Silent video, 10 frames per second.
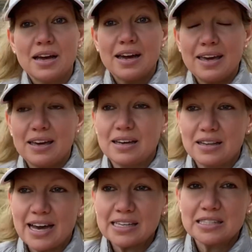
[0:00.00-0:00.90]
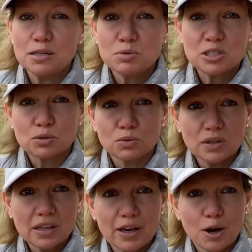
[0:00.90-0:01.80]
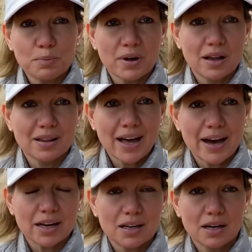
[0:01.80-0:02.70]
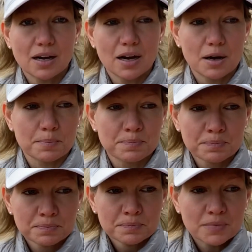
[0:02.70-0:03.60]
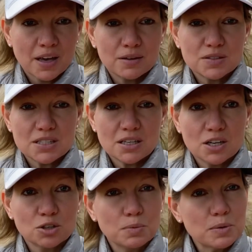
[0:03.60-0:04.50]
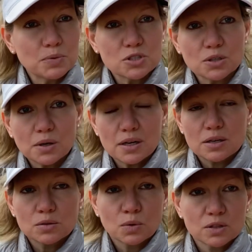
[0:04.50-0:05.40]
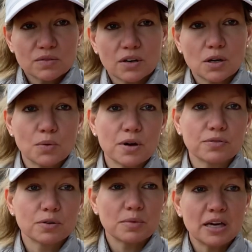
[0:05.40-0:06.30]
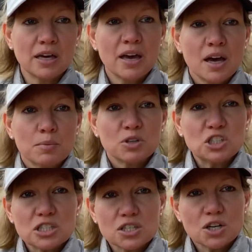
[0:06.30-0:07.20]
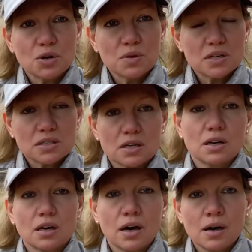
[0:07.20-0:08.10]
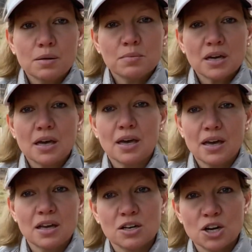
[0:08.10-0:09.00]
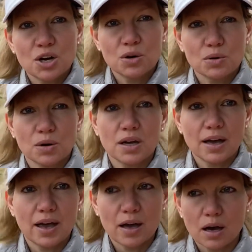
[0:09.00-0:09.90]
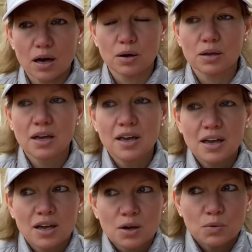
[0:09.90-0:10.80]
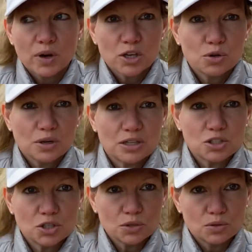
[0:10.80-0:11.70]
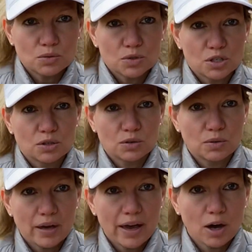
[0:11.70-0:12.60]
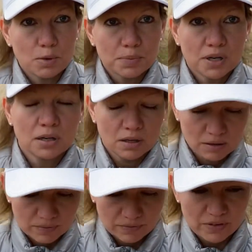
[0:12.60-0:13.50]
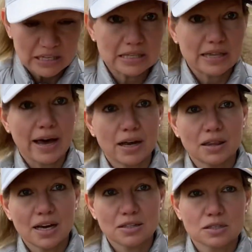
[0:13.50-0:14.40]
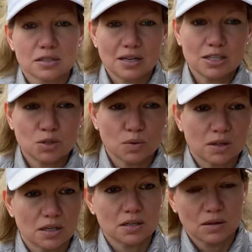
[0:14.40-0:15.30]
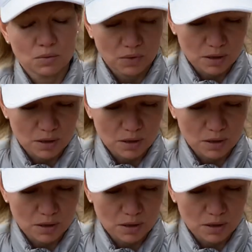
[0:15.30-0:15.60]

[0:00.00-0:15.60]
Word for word: And that seems to really help a lot. Um, I've seen other people do it. It's worked very well for me, but just know that it's going to come, and know uh, what you can do to help fix that. That's that's what the what I'm